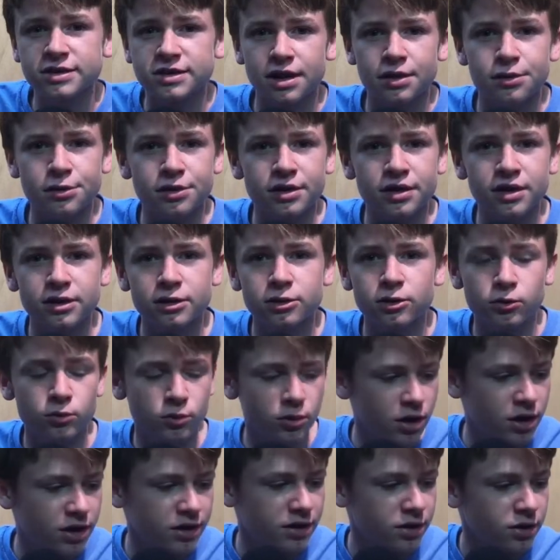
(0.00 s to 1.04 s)
I think it'll
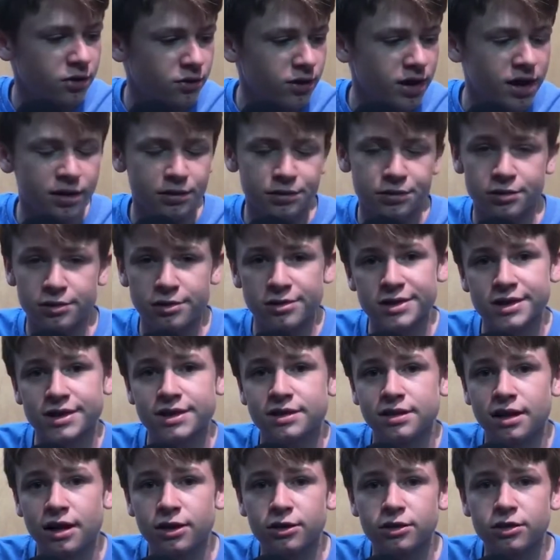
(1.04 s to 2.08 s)
run around
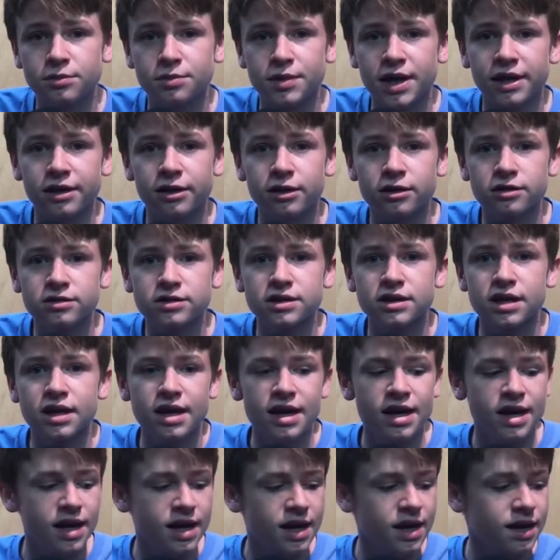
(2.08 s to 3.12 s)
1300 megahertz,
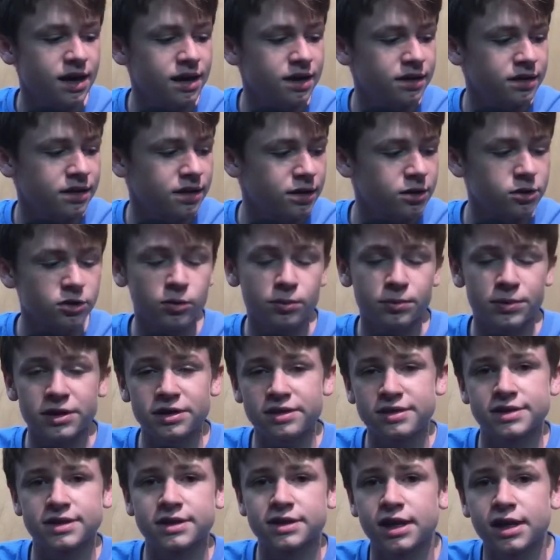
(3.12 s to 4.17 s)
and it'll be
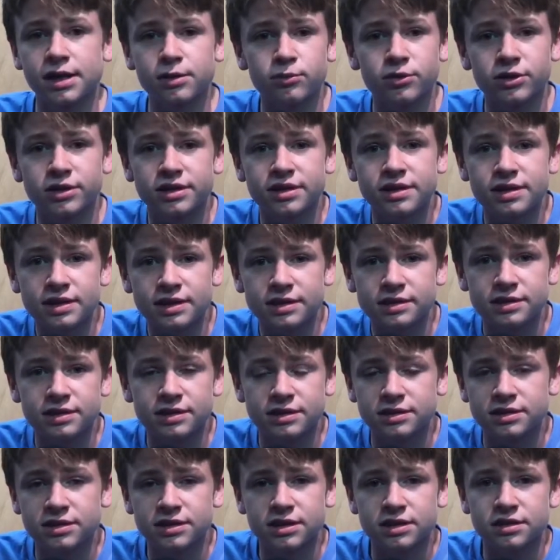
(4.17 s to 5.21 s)
the same with the
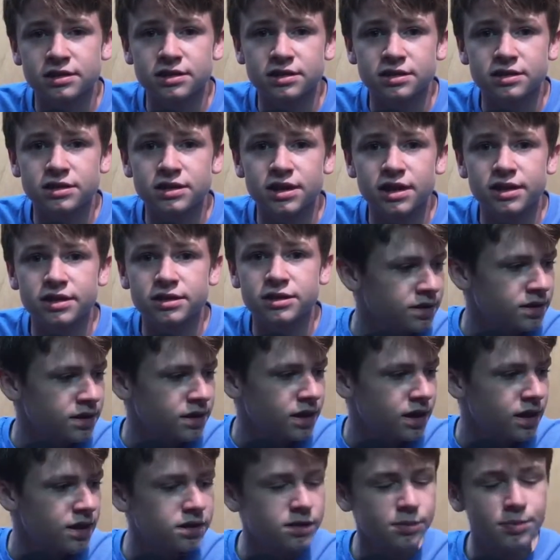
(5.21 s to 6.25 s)
1866.
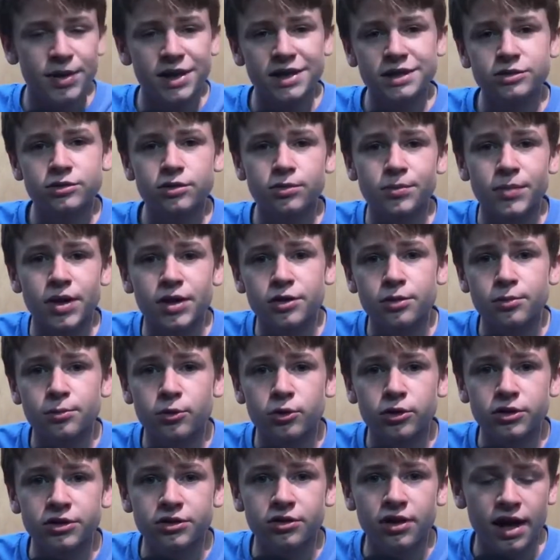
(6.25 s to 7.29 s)
It depends what
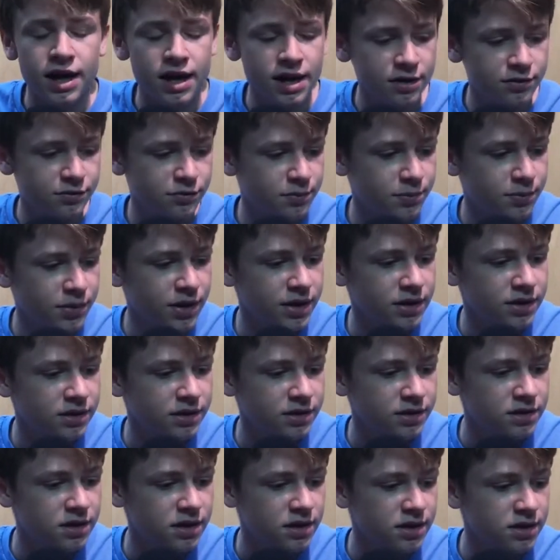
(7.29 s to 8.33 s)
motherboard you have, but
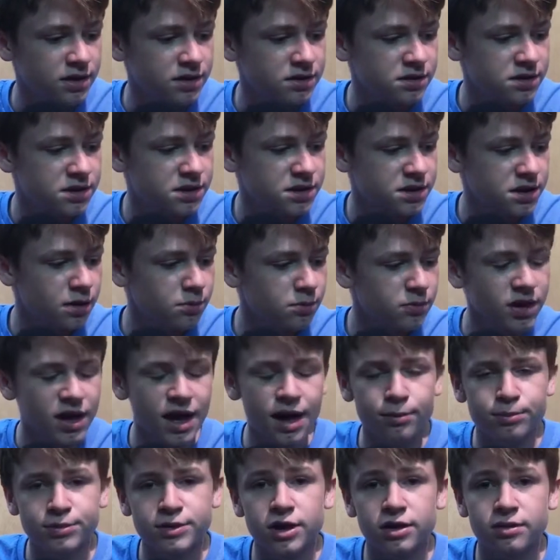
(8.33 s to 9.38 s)
in some
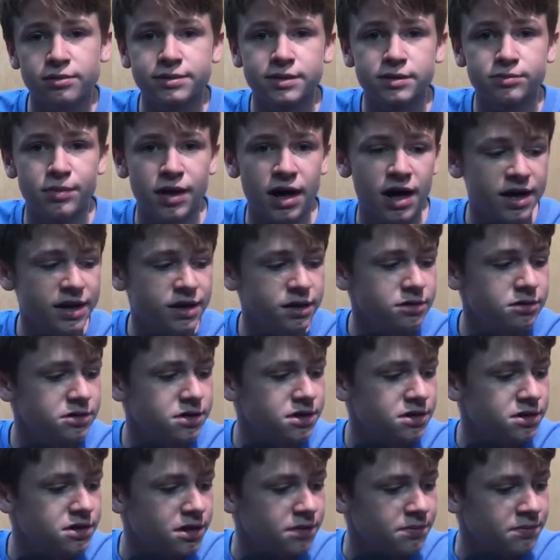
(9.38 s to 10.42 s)
laptops
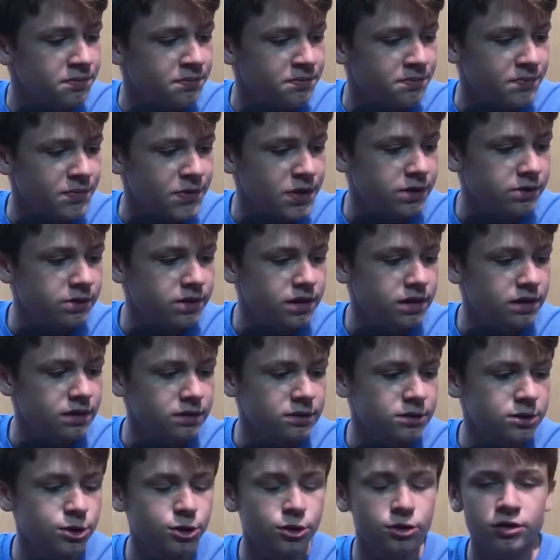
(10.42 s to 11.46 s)
BIOS, you
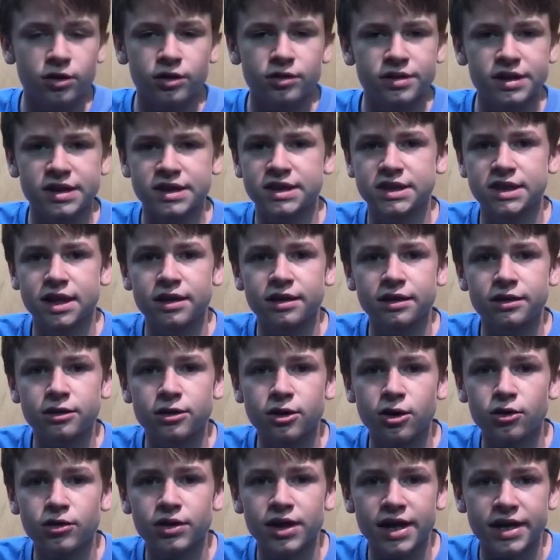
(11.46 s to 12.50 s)
can turn on this setting
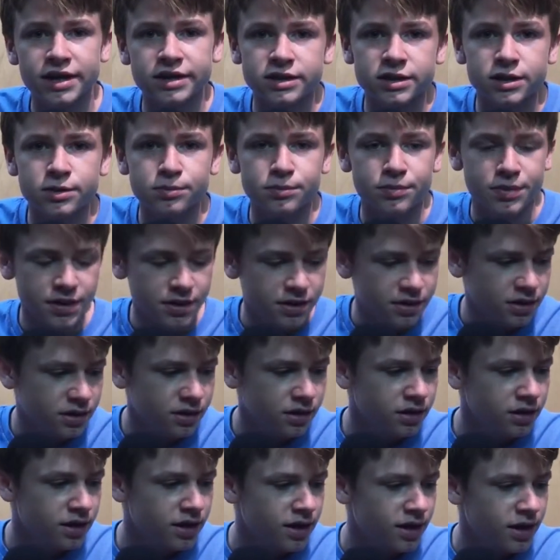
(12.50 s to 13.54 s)
called
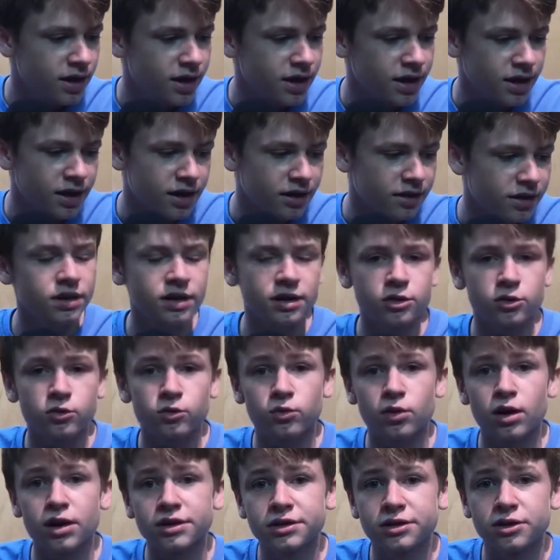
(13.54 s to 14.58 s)
XMP, and it'll
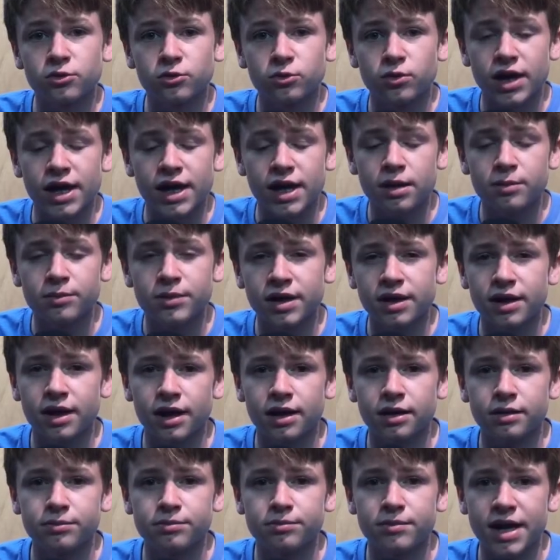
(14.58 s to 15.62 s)
run the RAM
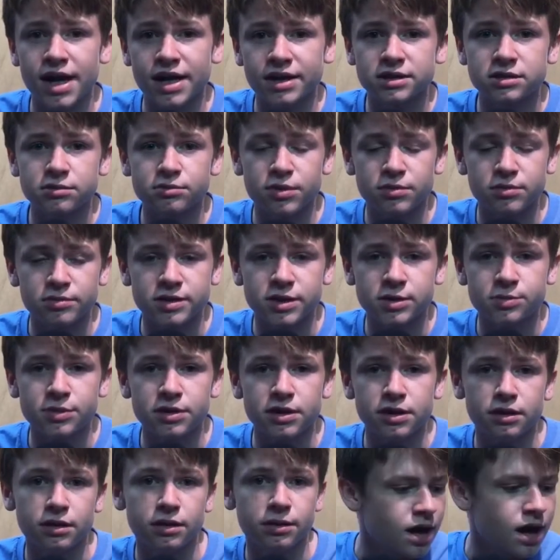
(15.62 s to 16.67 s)
at maximum
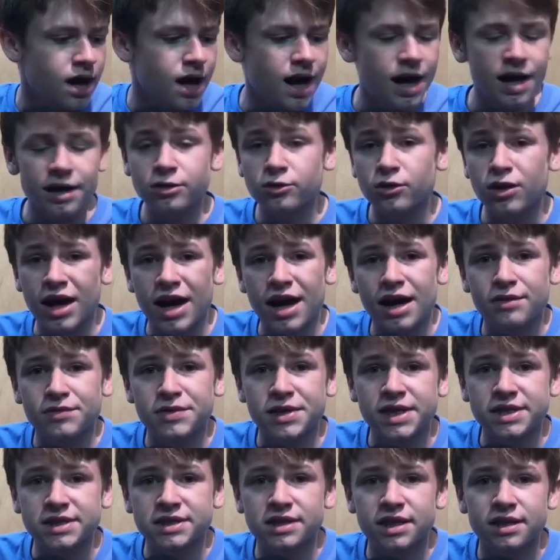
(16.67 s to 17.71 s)
speed. I don't have
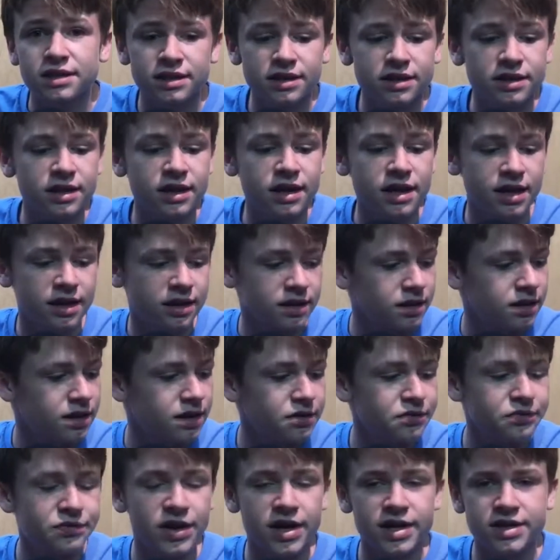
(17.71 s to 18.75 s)
that setting, and
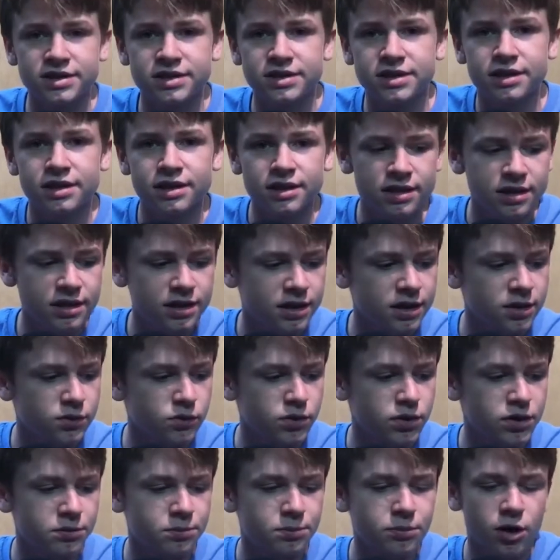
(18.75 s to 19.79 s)
if I did, it
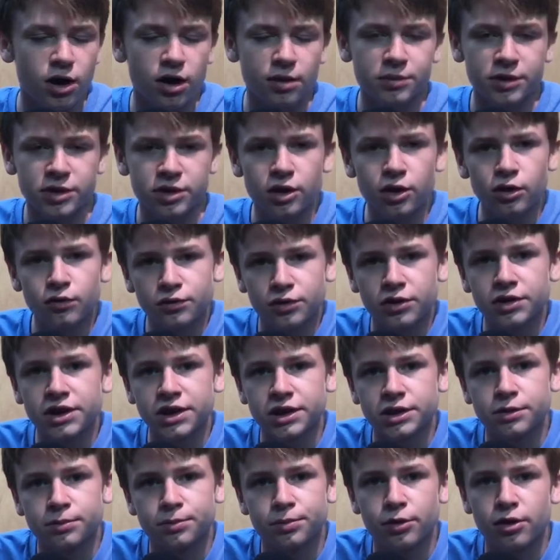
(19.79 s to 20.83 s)
would probably
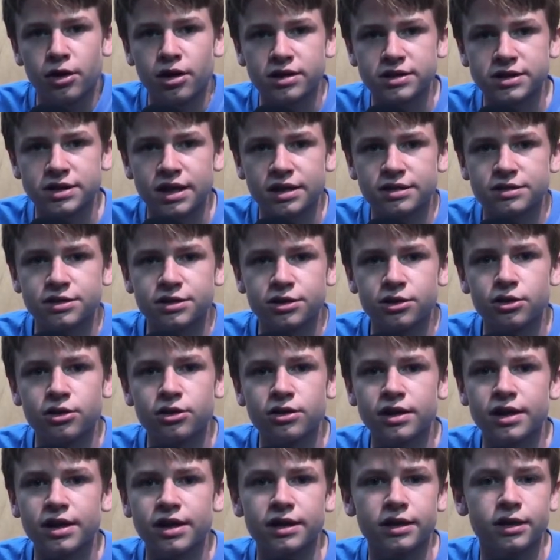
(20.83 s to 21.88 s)
overheat the
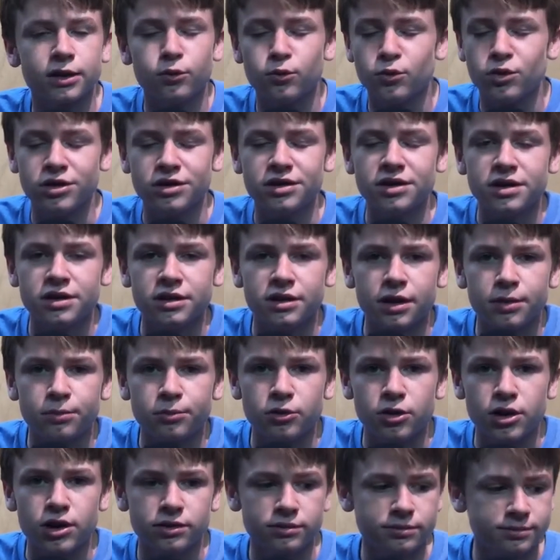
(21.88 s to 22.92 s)
processor and it wouldn't end
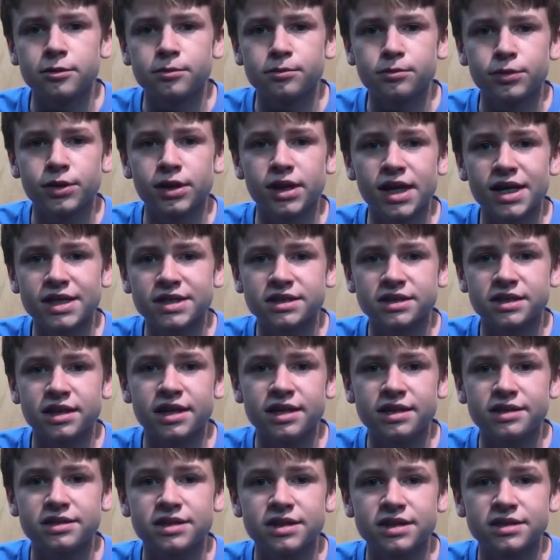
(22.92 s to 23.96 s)
up well. Plus
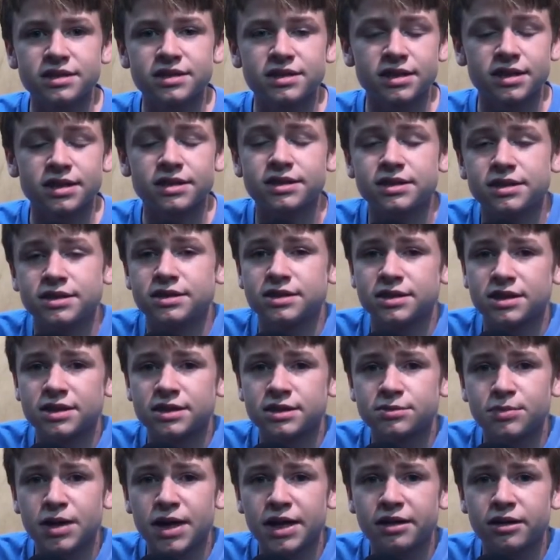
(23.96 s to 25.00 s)

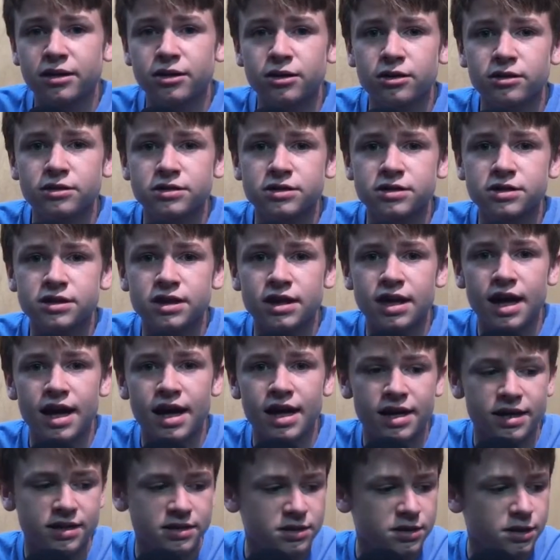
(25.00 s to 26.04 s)
1866 megahertz
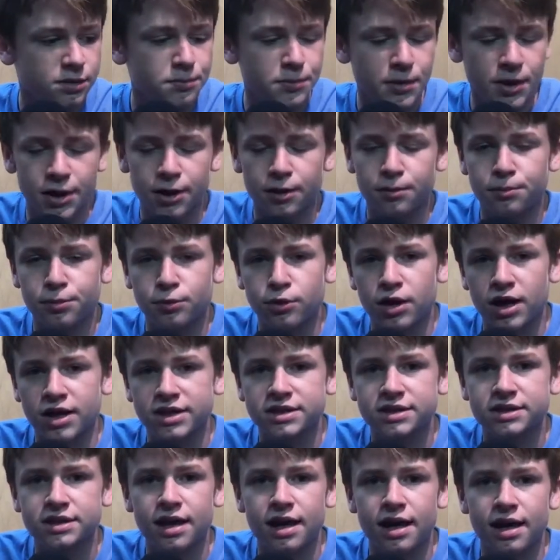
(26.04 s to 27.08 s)
adds a bigger
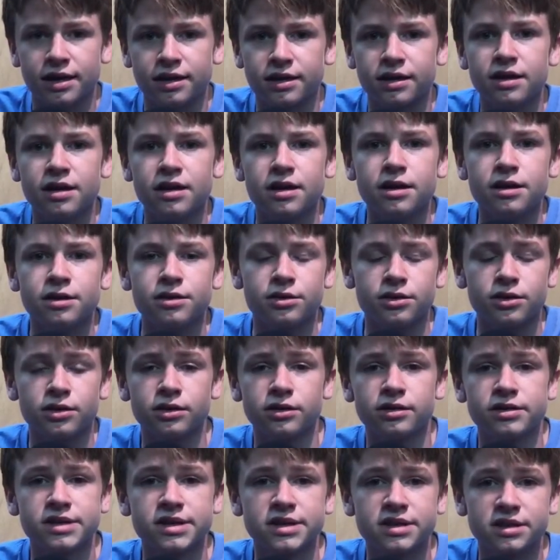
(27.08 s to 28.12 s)
price tag than
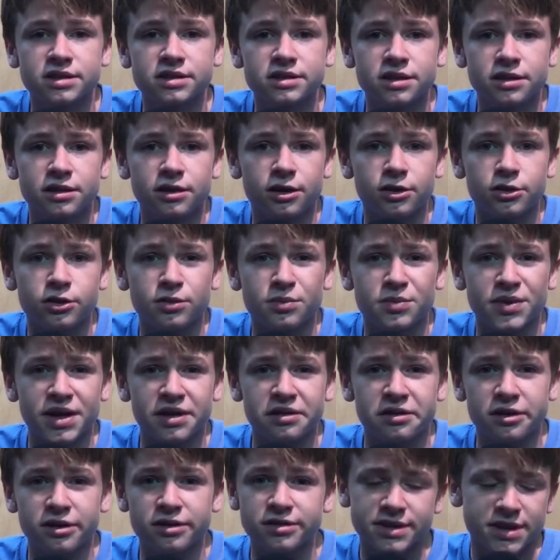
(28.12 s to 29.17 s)
1600
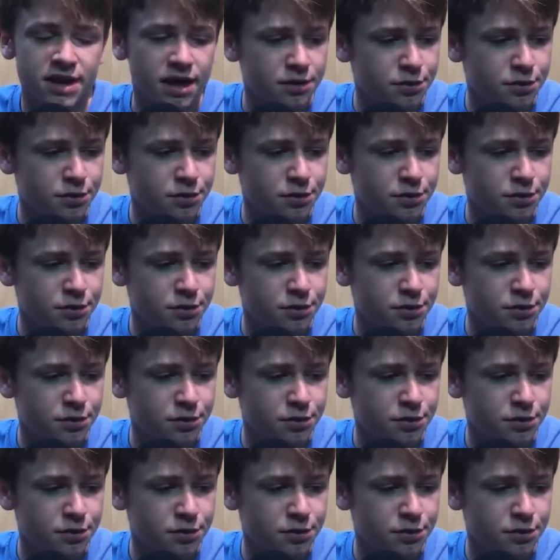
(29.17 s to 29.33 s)
megahertz.